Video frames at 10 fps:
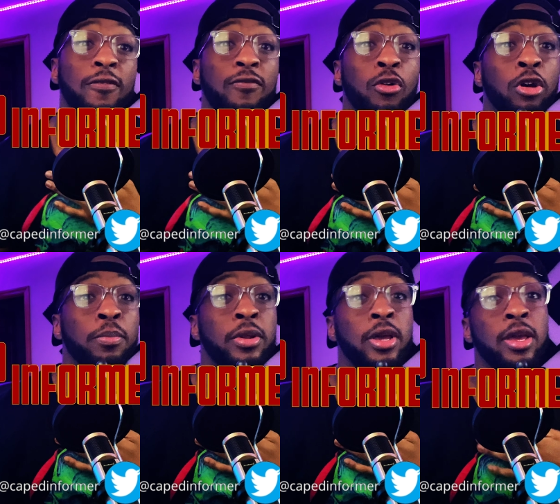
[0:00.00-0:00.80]

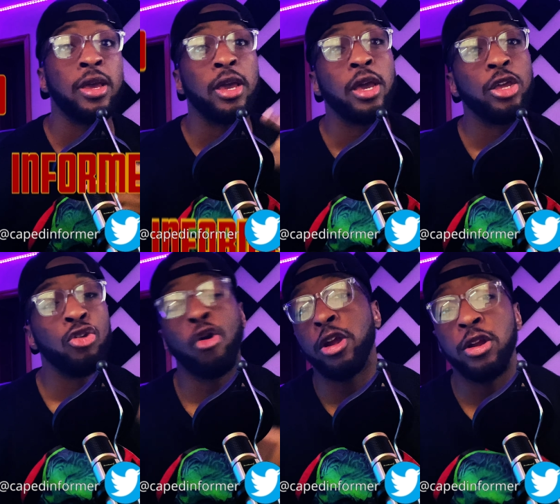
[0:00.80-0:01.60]
informed.
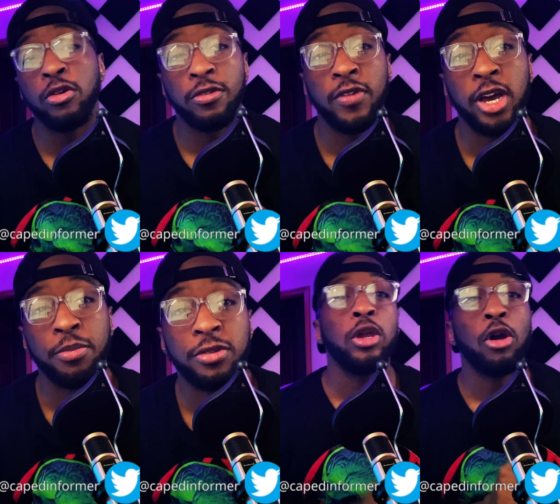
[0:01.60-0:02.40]
You already know the
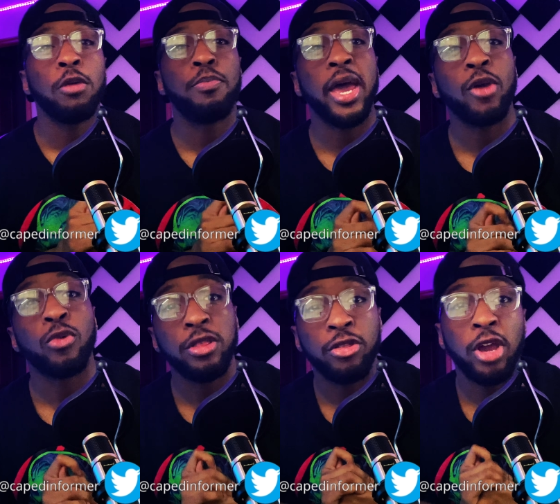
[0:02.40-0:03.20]
vibes. We are back
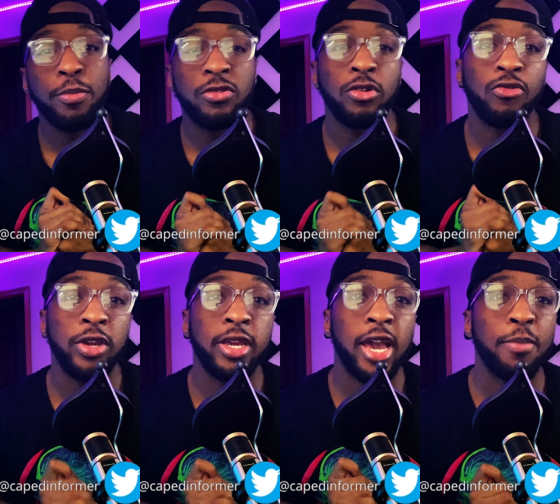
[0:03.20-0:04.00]
with another episode
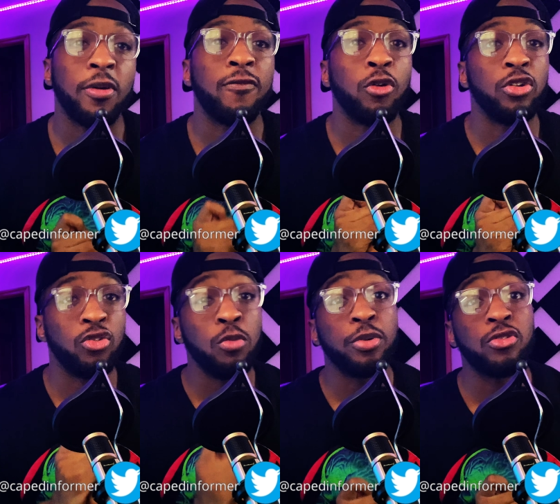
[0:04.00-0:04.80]
recap for
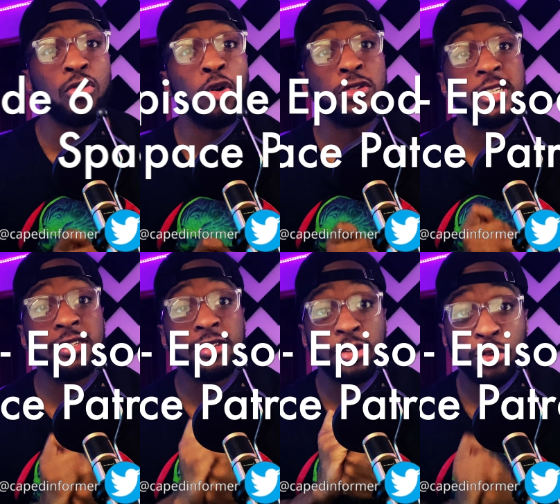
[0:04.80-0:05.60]
Doom Patrol
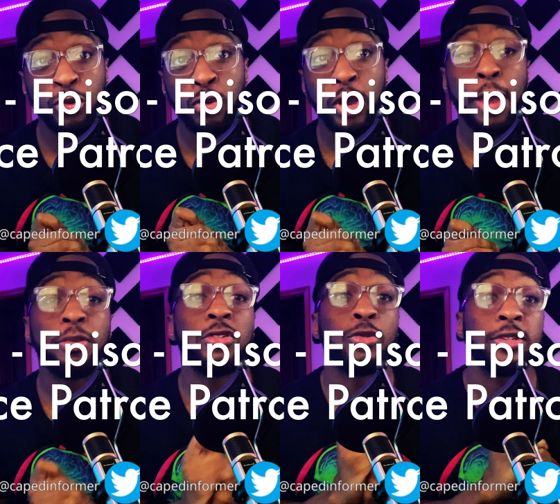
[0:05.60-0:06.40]
Season 2,
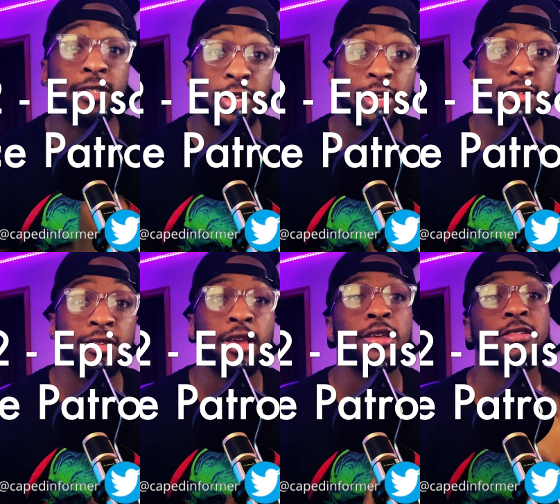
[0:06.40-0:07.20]
Episode 6,
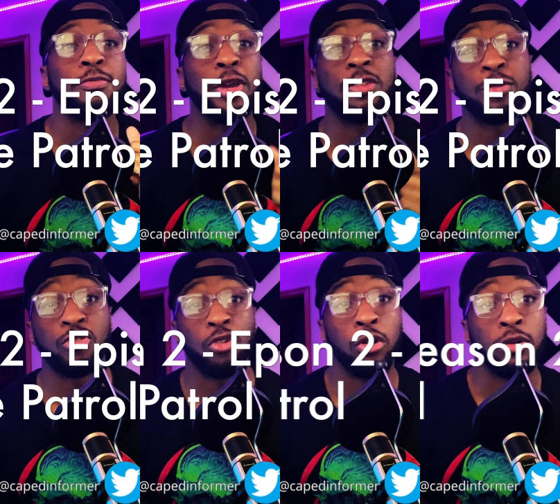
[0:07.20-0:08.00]
Space Patrol.